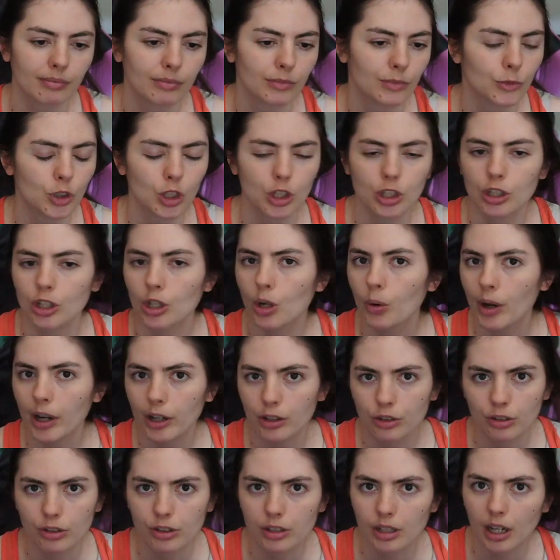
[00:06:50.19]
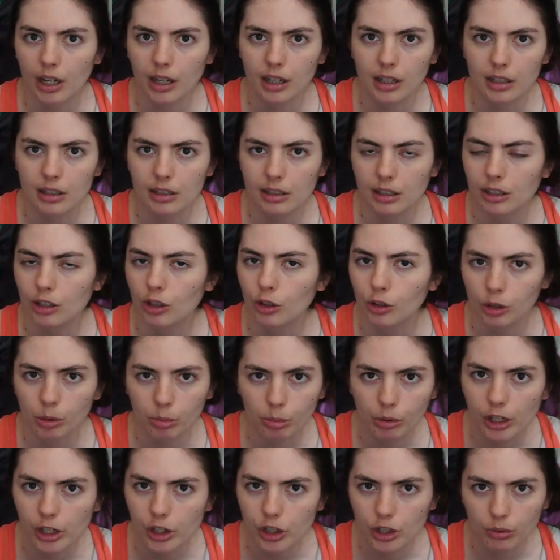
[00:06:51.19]
just go exercise and your
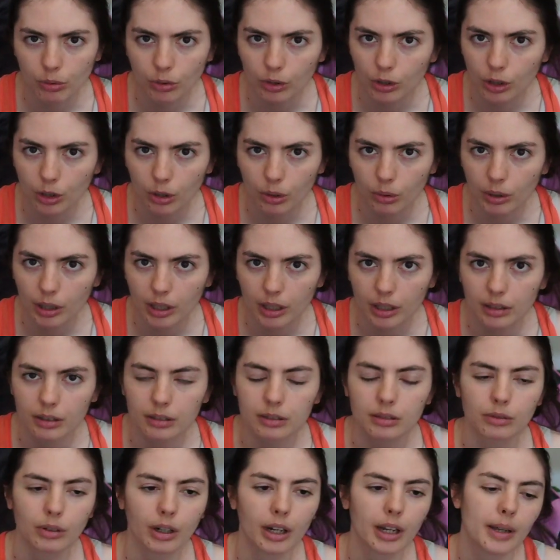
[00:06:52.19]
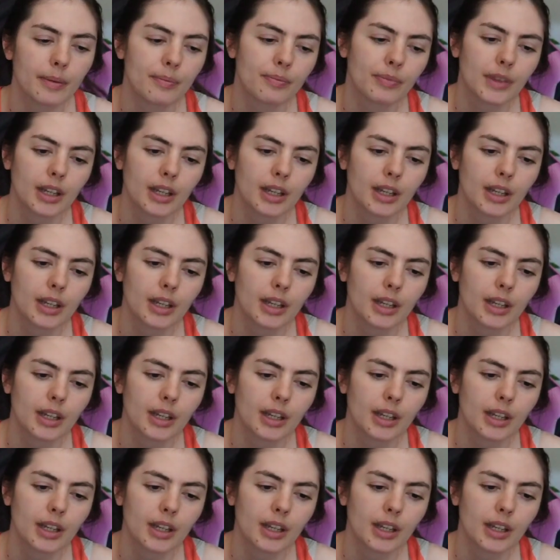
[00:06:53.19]
depression will go away, right?